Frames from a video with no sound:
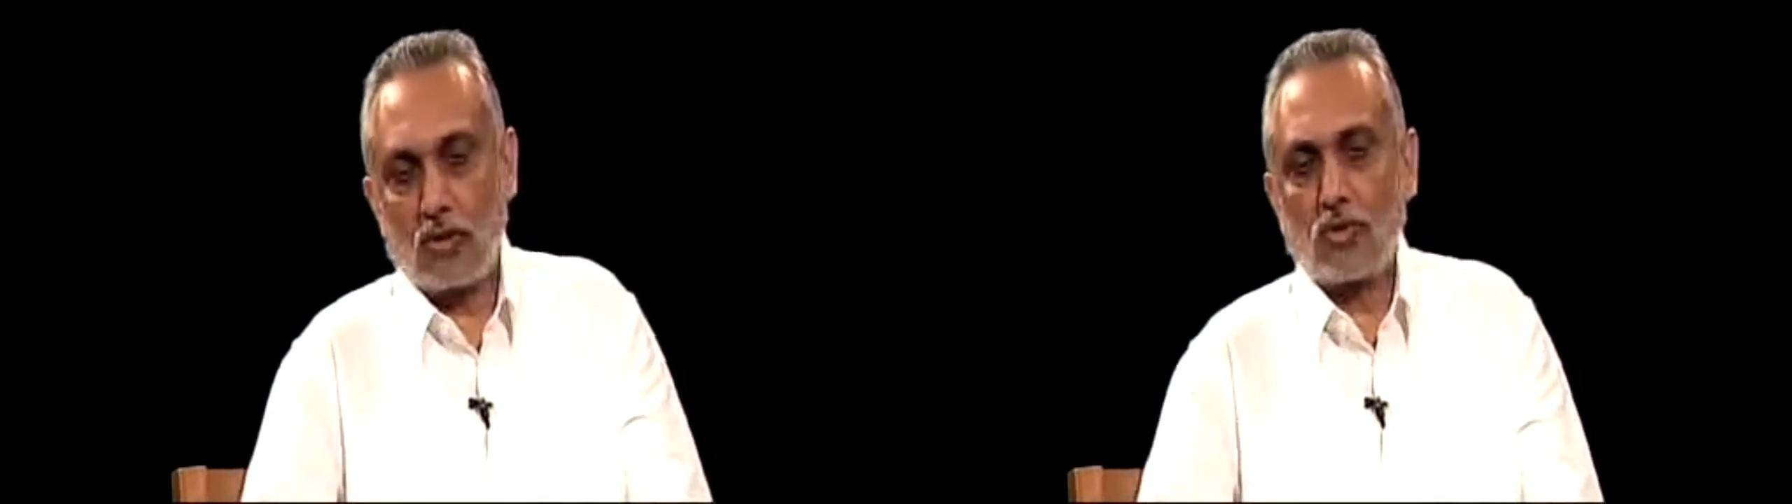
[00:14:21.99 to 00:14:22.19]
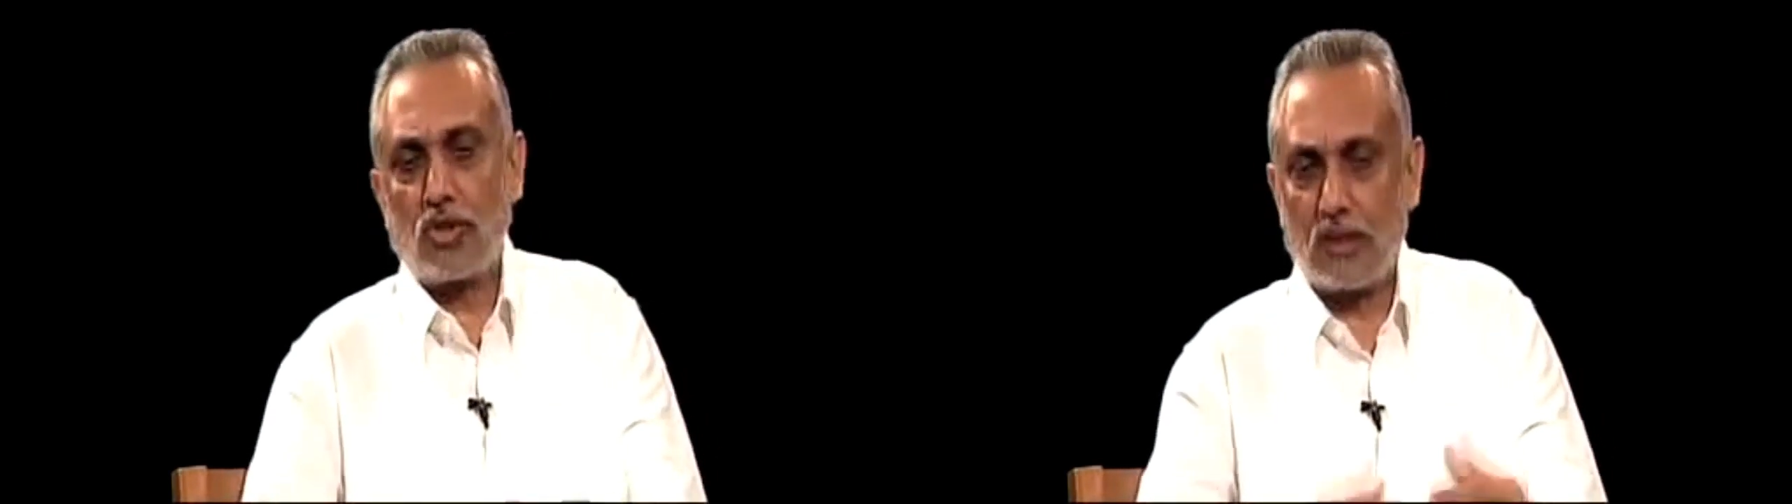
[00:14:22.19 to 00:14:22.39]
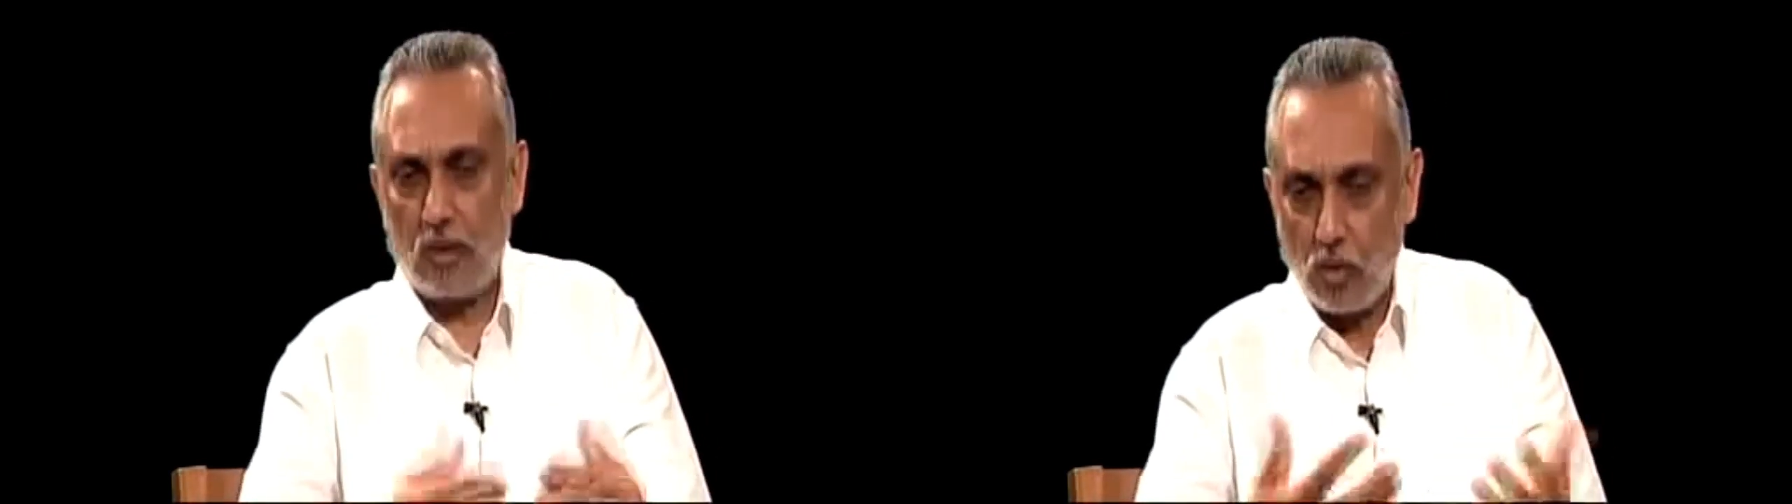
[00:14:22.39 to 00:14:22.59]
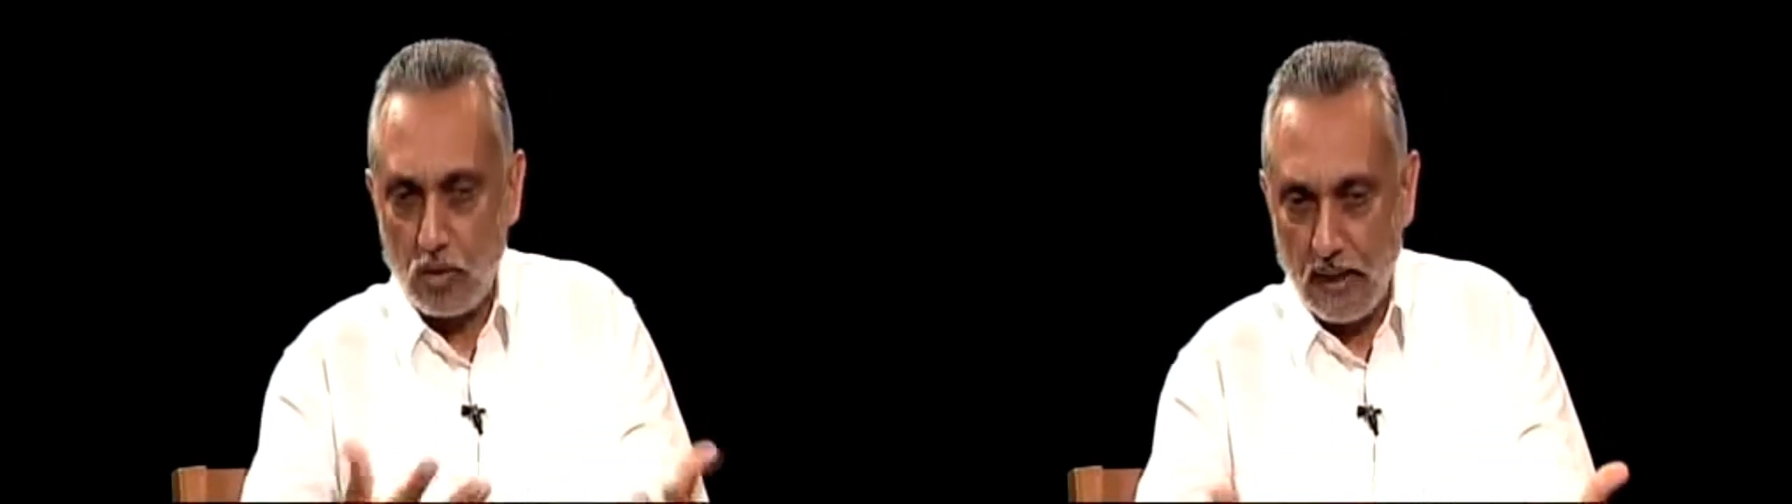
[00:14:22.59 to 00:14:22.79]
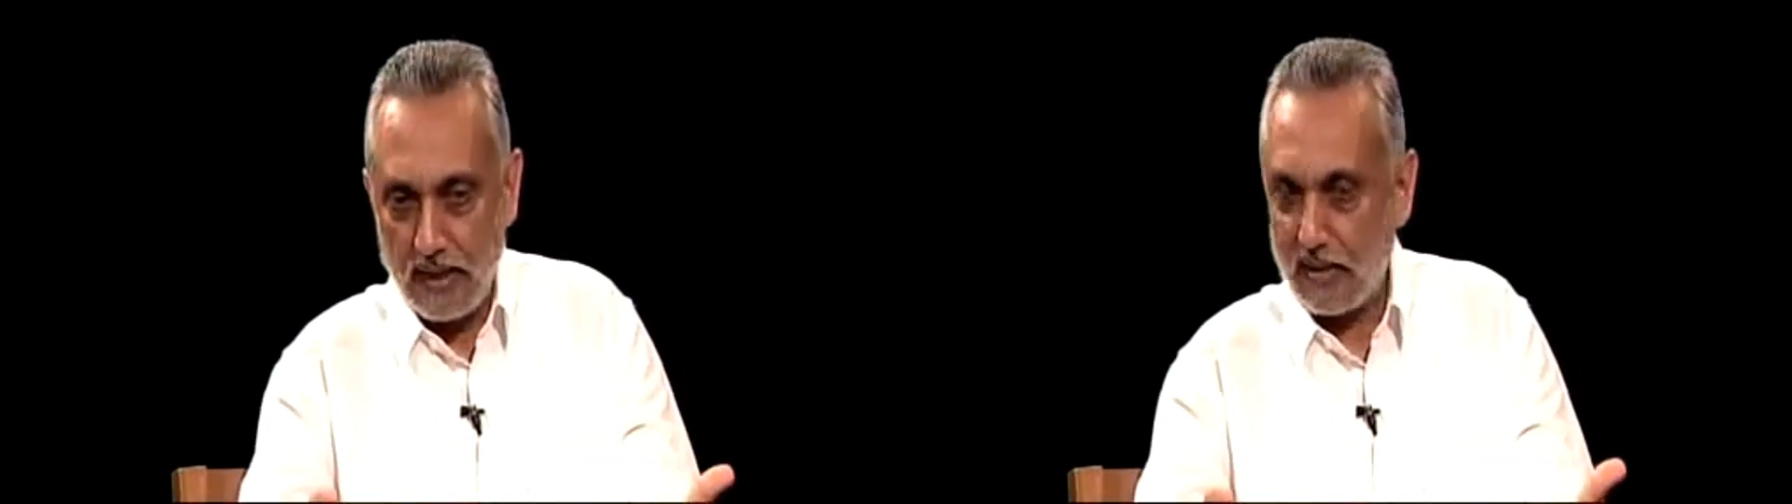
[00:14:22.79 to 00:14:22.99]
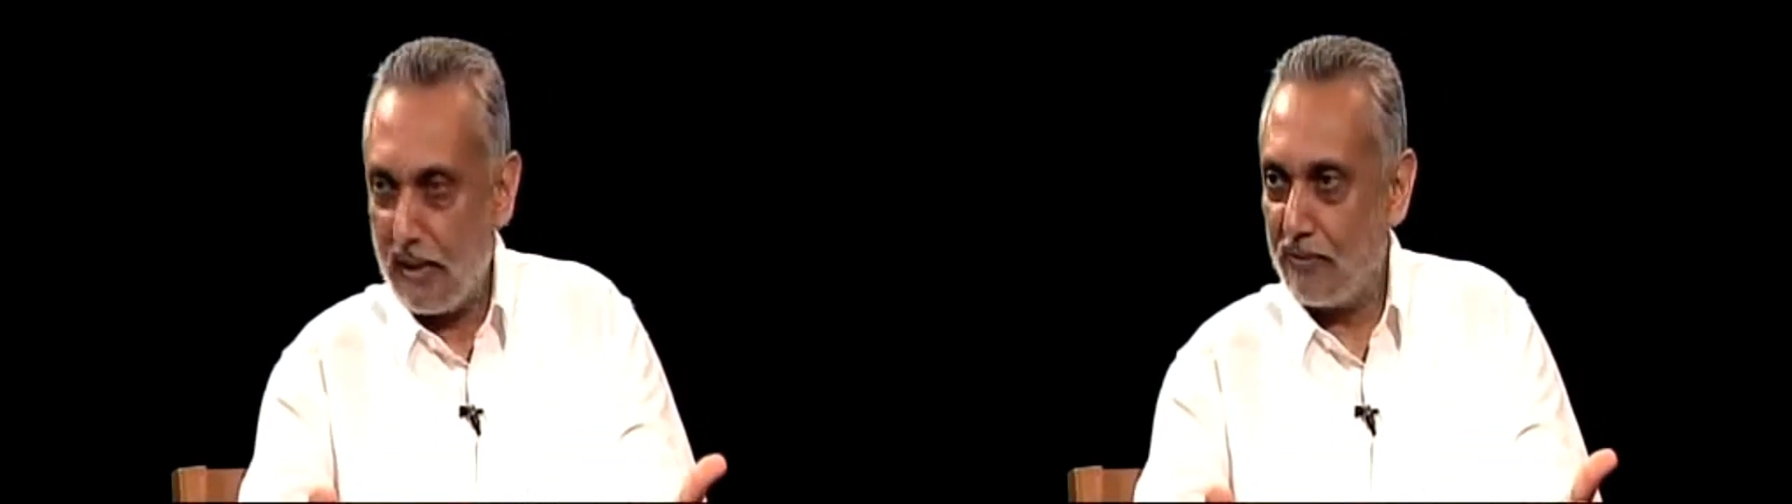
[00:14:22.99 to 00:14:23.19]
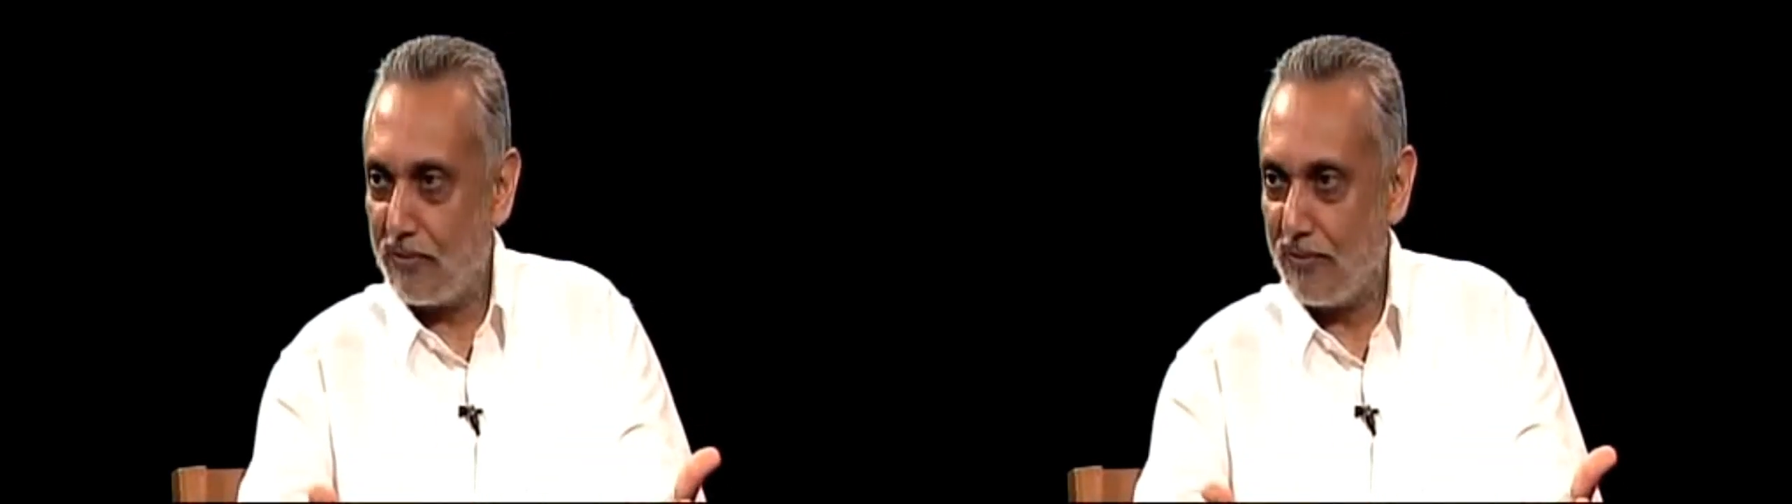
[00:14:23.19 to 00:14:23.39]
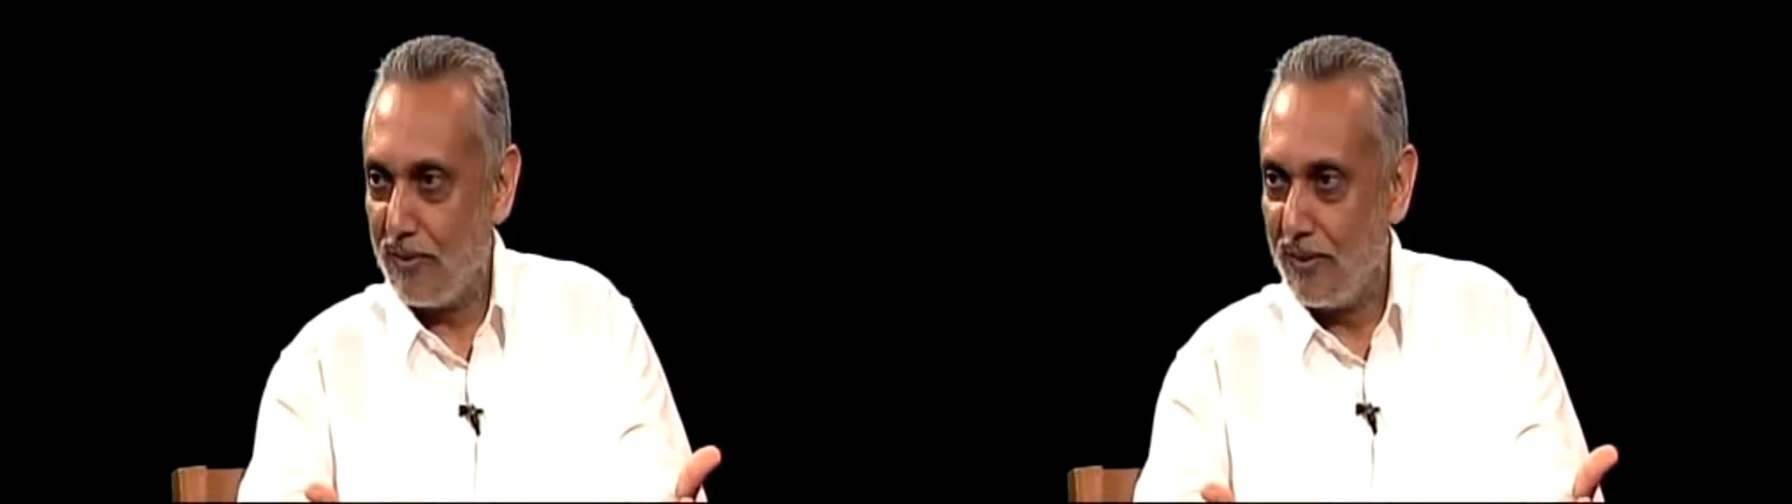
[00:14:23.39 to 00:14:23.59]
want to seclude
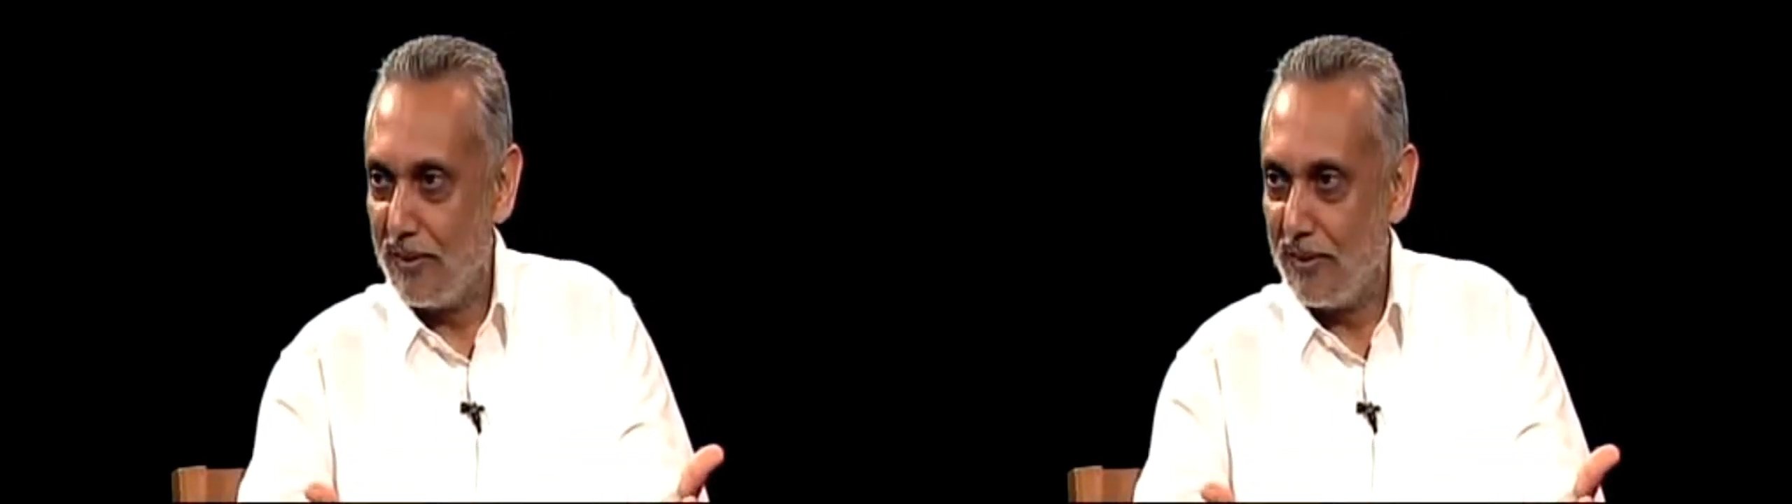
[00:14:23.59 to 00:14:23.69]
myself.